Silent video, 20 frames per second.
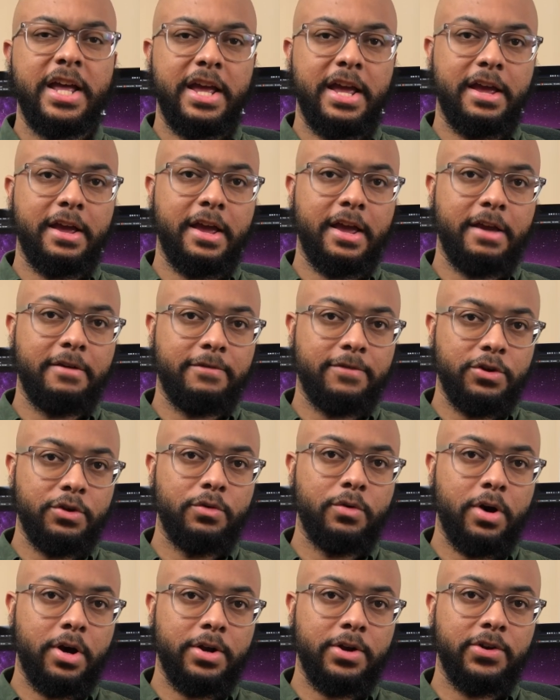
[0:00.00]
If
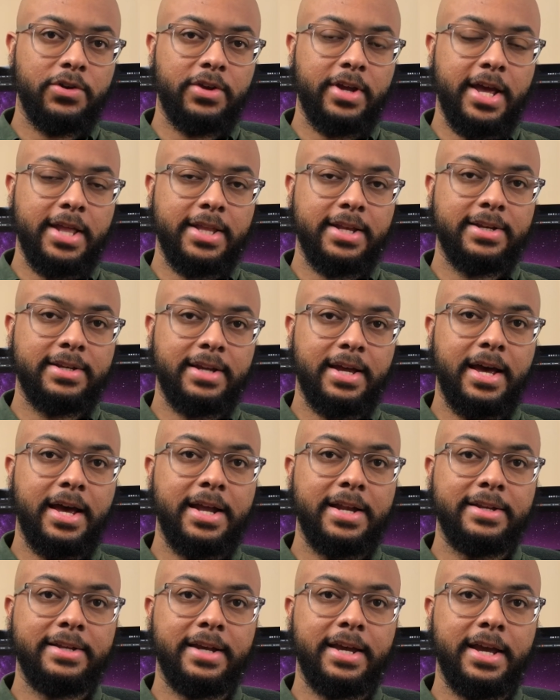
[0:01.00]
you understand the
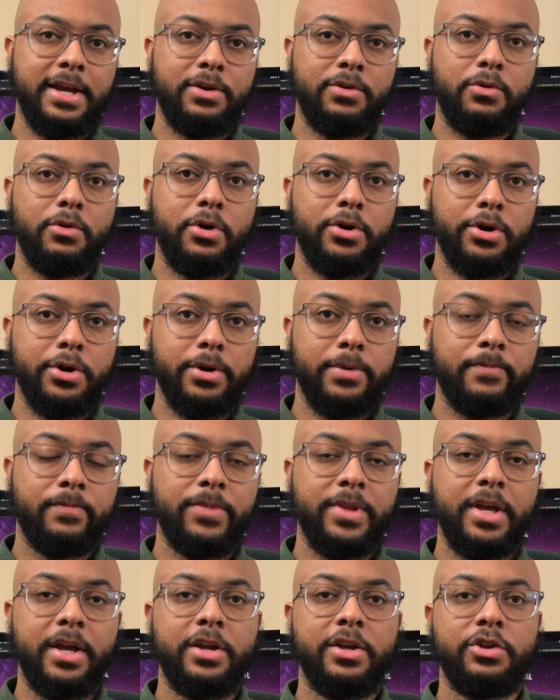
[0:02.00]
signs in order,
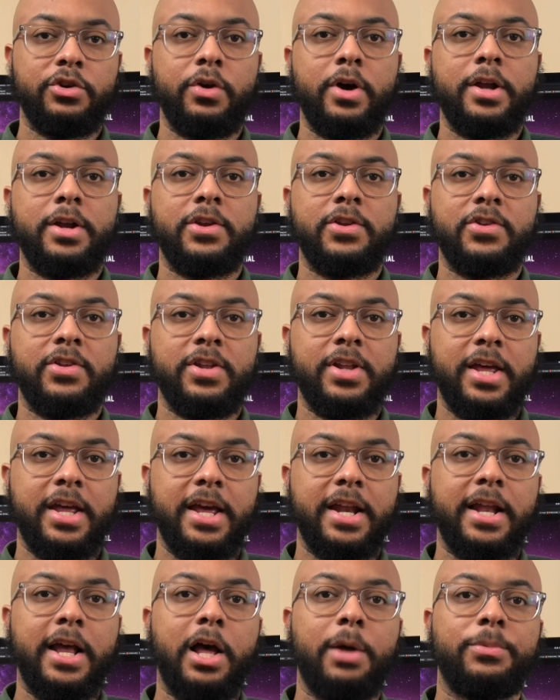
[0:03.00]

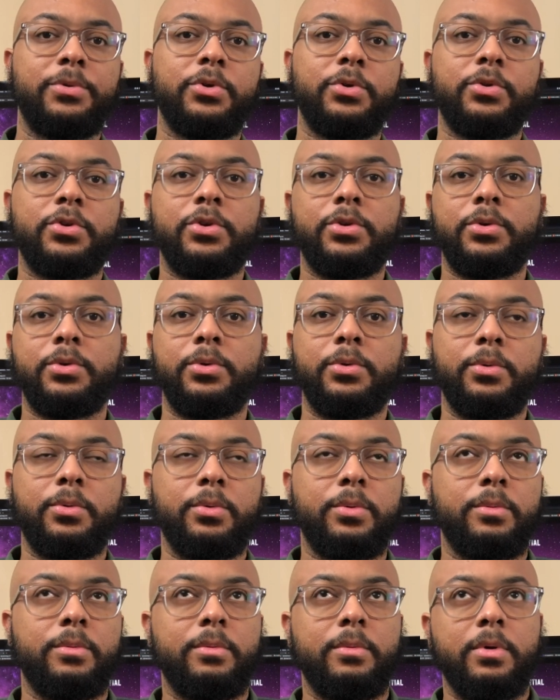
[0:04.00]
it helps you
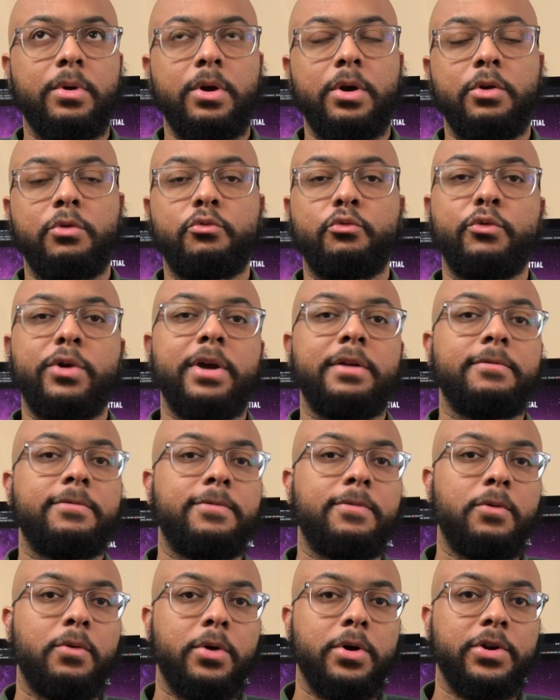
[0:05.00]
to
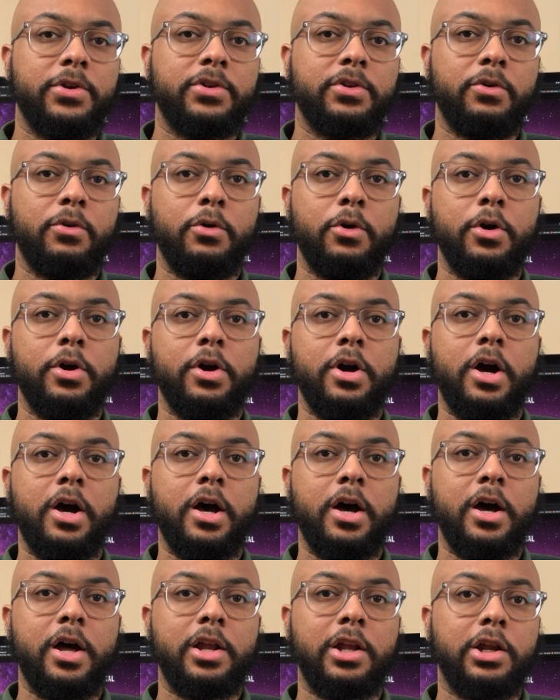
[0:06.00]
reinforce or
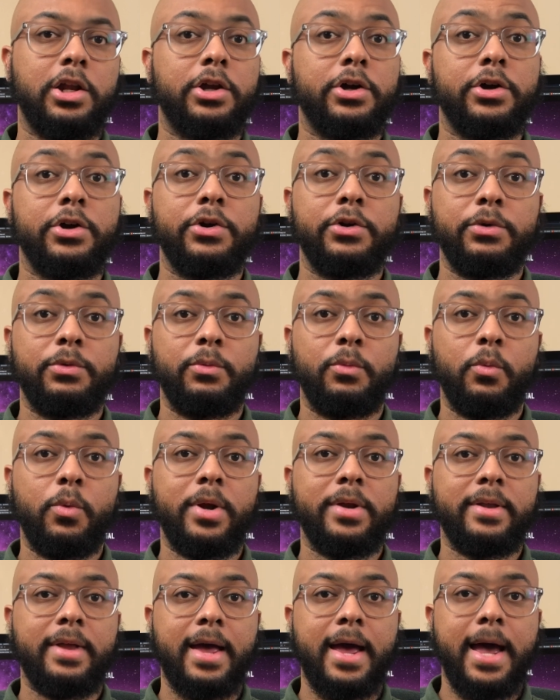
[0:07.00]
learn
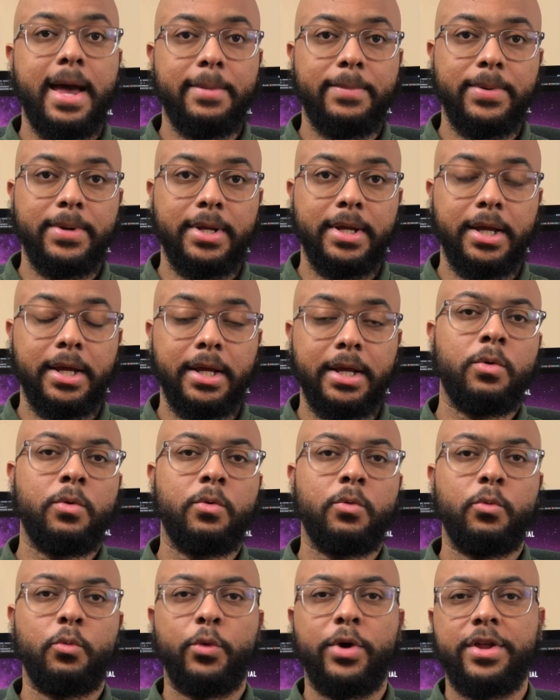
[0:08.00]
what's happening
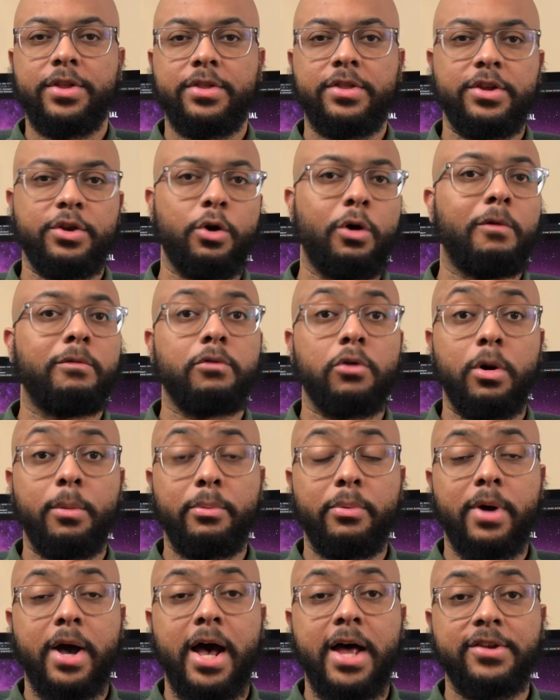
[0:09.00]
with the overall
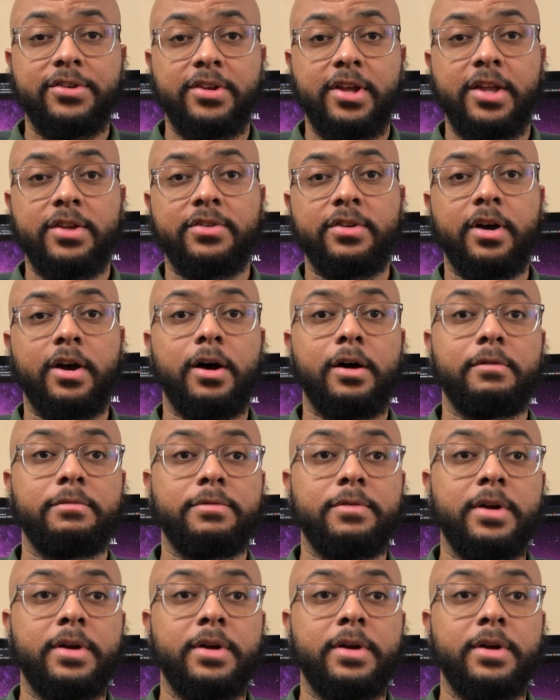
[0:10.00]
process of